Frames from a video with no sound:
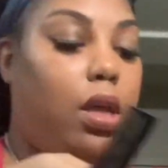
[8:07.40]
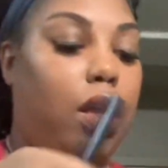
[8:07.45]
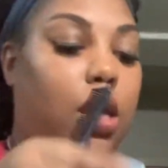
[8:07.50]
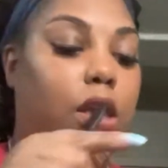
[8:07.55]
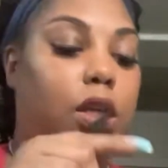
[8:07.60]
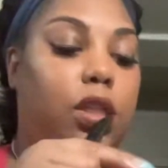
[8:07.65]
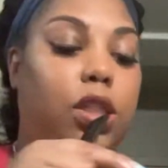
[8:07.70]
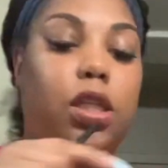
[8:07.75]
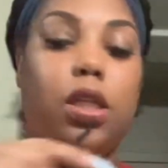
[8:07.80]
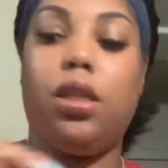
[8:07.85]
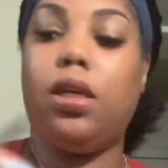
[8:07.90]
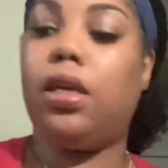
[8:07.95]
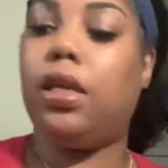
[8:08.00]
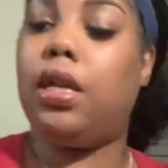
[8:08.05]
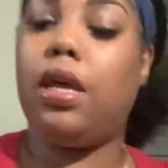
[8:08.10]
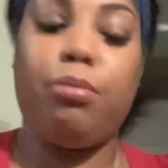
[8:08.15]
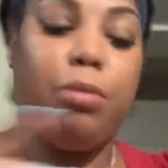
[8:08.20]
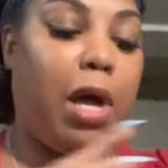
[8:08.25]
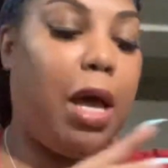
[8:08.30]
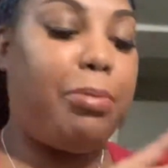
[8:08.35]
She looking
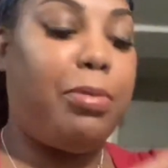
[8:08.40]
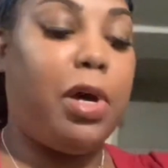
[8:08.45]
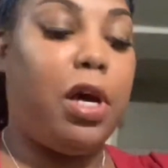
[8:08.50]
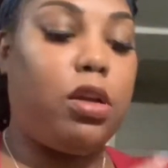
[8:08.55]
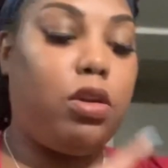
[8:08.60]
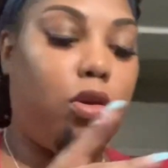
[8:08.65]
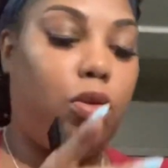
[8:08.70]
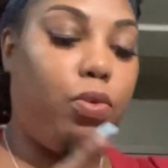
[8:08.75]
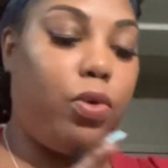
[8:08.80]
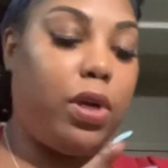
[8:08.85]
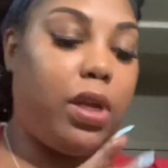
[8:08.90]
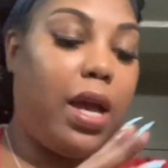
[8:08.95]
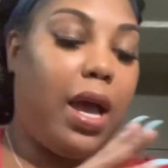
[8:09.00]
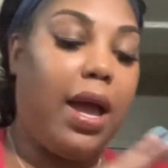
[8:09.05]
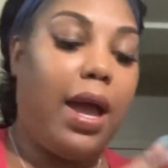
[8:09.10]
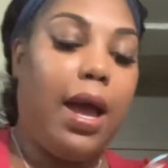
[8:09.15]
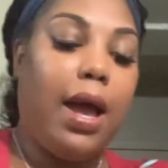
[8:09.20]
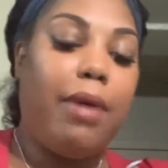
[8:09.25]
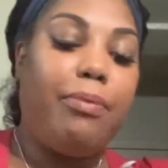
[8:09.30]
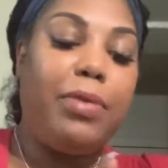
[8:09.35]
at my bottle of water.
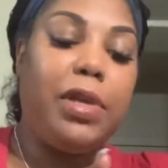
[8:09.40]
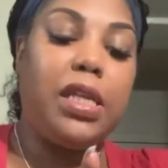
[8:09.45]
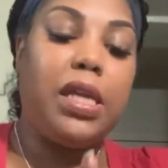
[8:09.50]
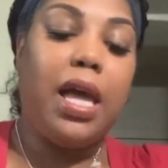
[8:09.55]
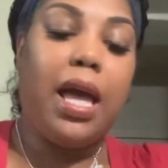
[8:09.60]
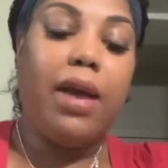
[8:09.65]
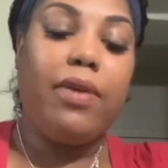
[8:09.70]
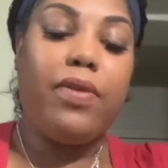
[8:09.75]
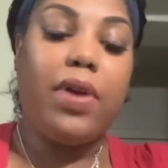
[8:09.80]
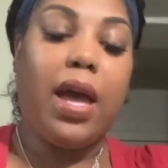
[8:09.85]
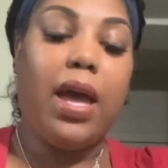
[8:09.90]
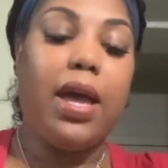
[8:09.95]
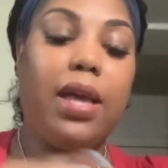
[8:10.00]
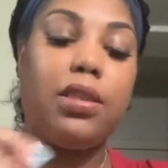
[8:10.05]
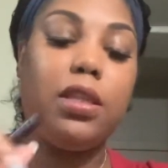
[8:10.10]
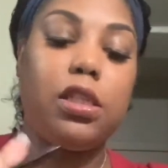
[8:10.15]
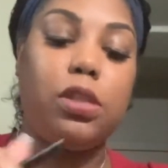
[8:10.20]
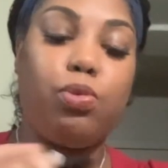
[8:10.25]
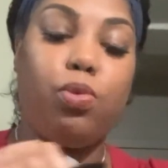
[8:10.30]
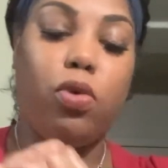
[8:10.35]
I had
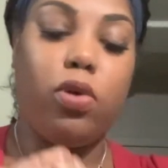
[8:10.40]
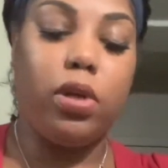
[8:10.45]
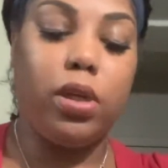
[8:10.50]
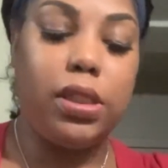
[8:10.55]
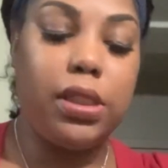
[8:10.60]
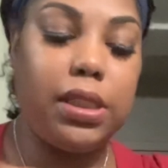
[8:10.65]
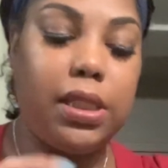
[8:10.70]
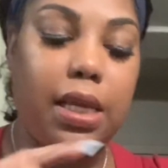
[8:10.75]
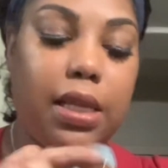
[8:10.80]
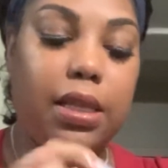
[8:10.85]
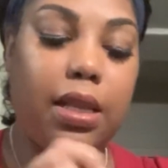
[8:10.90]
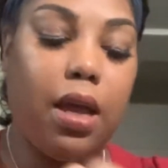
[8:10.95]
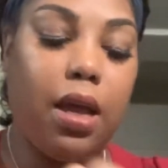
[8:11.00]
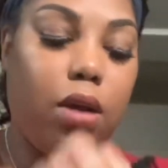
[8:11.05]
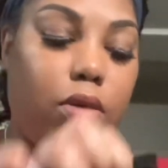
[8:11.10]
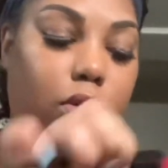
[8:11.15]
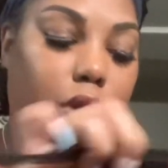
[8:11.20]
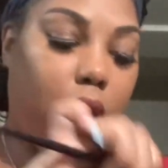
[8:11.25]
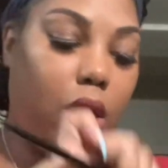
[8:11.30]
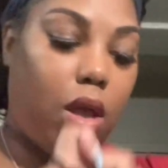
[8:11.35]
this water sitting
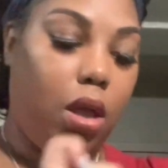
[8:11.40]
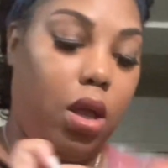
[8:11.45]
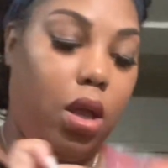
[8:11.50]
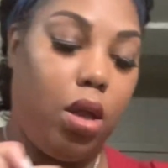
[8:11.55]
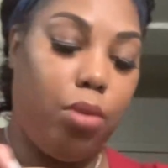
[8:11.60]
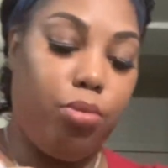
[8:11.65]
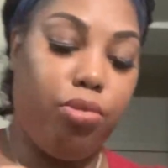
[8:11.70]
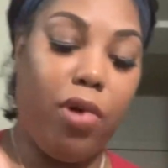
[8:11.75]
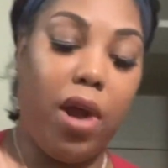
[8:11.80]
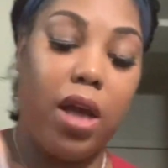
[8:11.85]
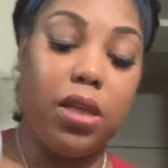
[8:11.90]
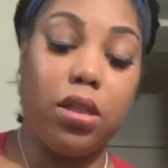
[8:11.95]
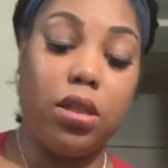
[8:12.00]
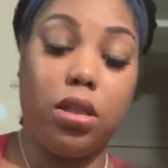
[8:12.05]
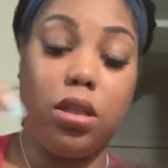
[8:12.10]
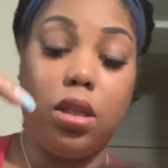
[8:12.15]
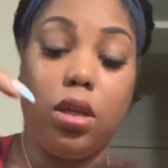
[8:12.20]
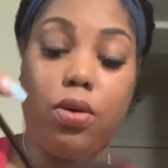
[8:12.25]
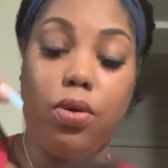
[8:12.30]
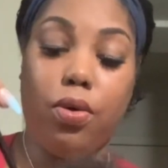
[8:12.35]
out
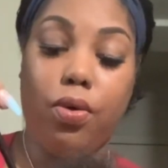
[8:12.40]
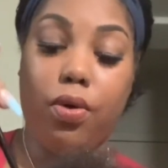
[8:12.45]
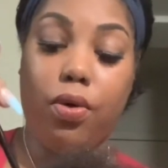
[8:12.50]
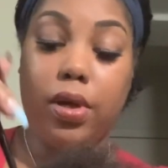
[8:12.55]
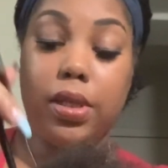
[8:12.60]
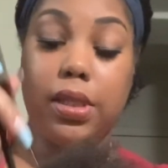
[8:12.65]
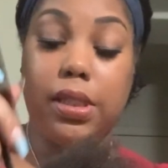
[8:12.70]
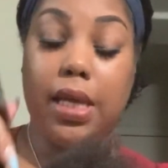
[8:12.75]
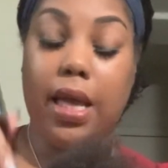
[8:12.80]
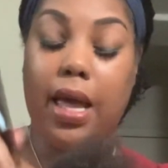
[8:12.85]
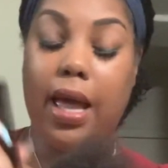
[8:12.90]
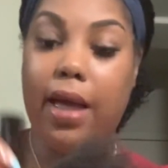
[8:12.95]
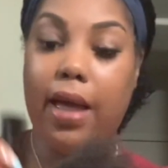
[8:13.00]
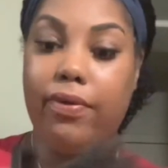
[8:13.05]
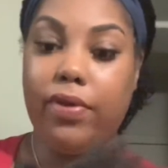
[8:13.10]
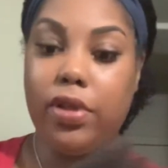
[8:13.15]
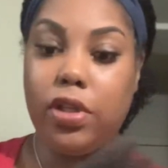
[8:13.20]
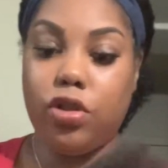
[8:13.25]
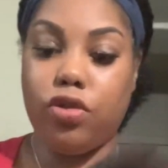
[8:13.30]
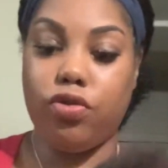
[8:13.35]
practically all day. I
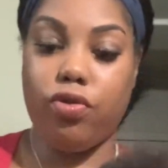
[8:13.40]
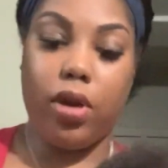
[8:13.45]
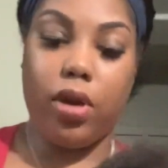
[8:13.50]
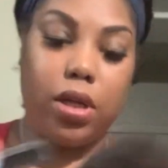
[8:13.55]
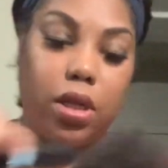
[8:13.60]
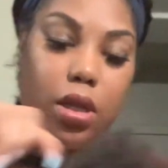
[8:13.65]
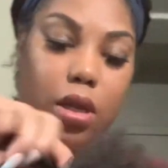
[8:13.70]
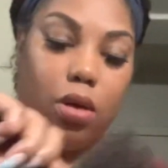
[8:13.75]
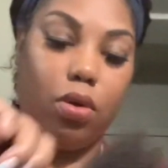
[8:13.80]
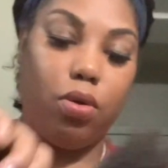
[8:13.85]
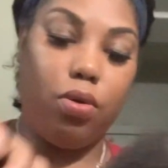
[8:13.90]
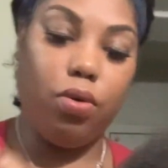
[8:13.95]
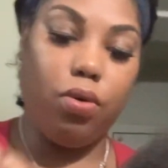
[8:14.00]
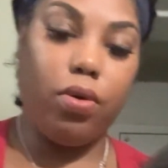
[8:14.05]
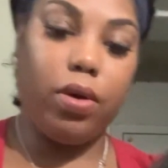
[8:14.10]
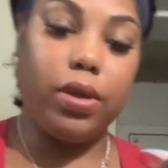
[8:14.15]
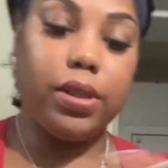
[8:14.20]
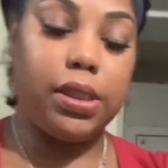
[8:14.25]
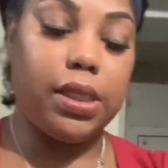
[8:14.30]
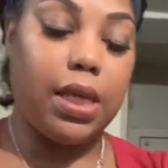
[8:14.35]
haven't drank it
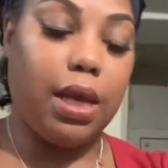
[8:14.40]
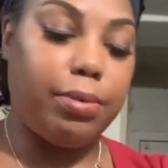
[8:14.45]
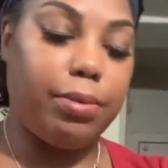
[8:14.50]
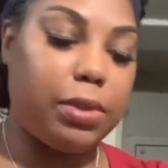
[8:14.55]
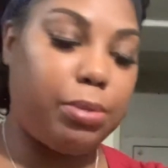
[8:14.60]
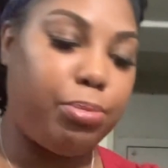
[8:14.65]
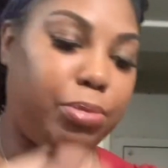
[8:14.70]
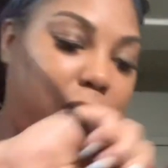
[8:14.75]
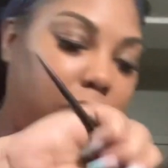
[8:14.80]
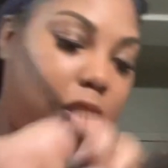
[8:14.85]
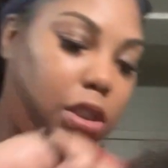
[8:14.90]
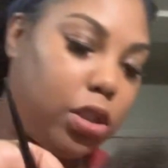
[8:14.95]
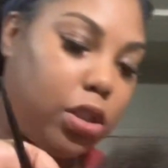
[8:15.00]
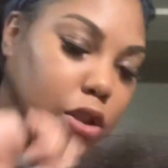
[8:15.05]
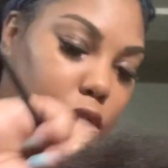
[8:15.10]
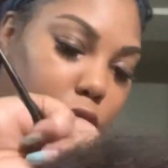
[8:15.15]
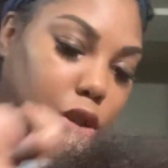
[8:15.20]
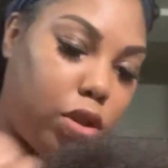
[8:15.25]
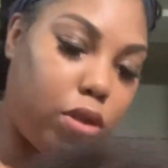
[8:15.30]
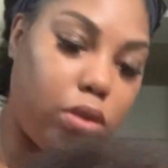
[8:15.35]
all day. I was busy
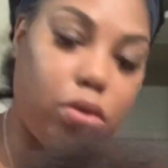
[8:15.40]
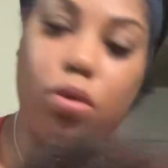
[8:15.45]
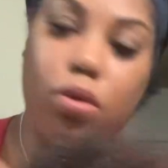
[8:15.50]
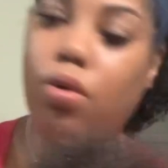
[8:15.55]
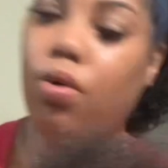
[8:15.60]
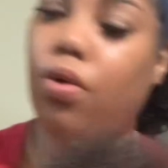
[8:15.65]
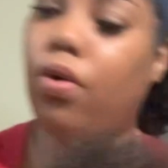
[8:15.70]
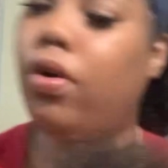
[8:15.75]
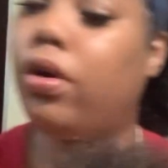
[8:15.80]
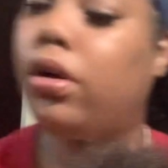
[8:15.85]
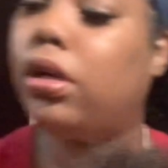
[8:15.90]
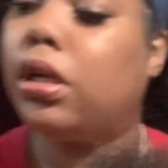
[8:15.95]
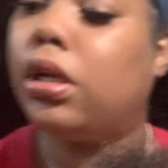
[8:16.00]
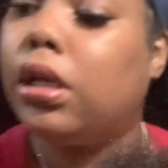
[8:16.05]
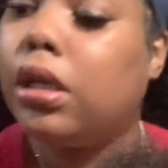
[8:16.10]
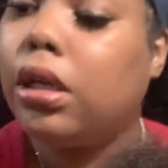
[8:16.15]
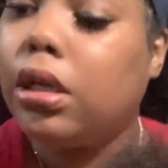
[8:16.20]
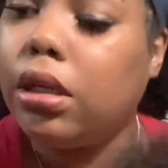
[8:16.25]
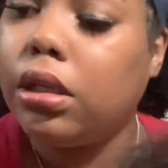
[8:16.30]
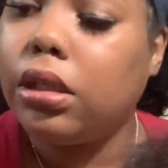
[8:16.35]
all
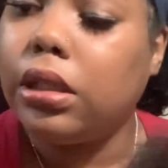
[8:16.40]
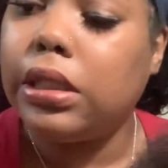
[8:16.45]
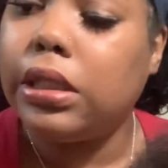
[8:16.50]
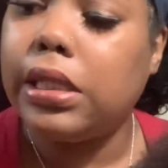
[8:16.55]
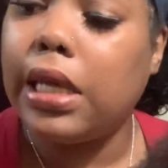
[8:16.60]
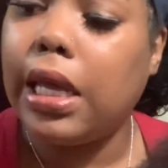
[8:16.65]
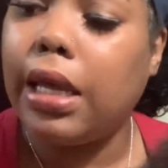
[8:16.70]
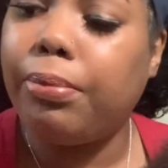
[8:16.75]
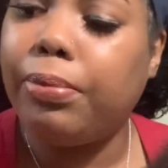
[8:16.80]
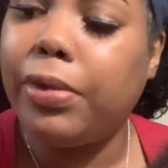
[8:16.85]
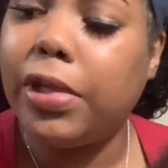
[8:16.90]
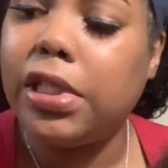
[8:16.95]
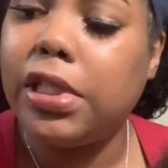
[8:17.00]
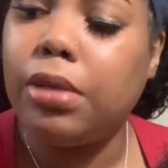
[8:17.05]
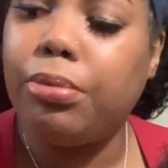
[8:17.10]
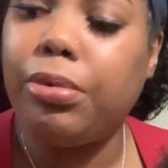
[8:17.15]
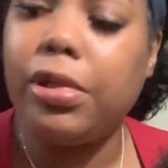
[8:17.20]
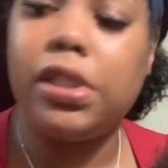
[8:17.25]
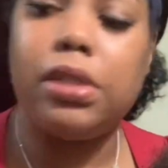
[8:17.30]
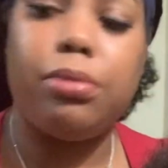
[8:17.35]
day. Busy,
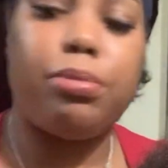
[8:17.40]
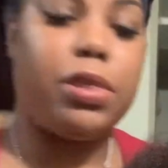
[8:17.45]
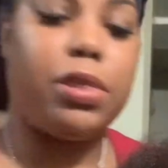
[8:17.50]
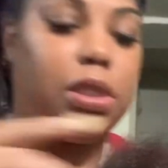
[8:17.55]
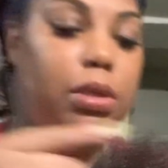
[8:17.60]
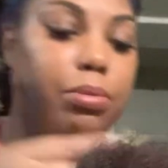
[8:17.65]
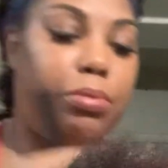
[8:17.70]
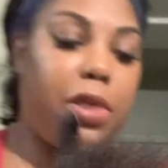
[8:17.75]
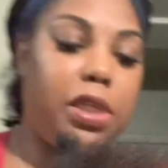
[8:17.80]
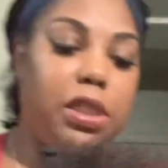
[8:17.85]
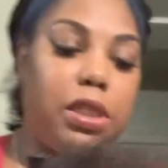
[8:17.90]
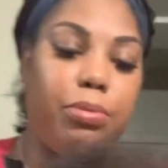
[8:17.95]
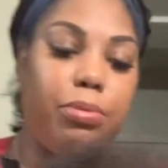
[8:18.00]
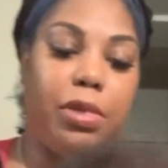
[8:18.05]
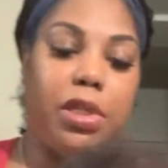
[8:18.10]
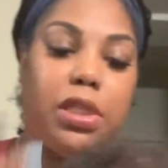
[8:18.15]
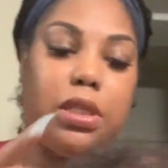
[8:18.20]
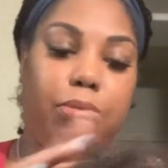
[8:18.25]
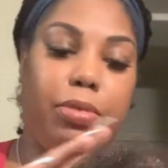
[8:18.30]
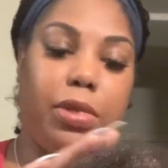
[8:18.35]
busy, busy, busy,
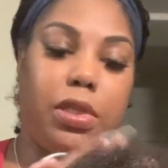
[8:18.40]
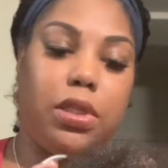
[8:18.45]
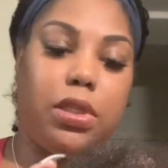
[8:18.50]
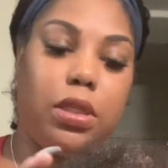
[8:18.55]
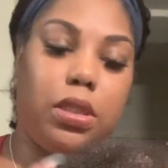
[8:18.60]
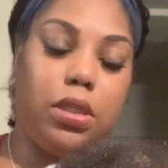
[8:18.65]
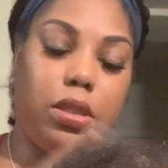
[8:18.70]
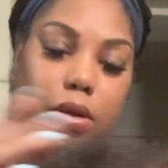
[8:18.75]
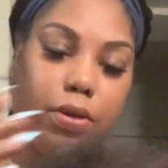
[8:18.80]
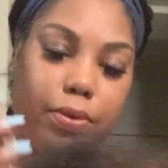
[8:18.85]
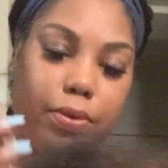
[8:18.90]
busy, busy. So.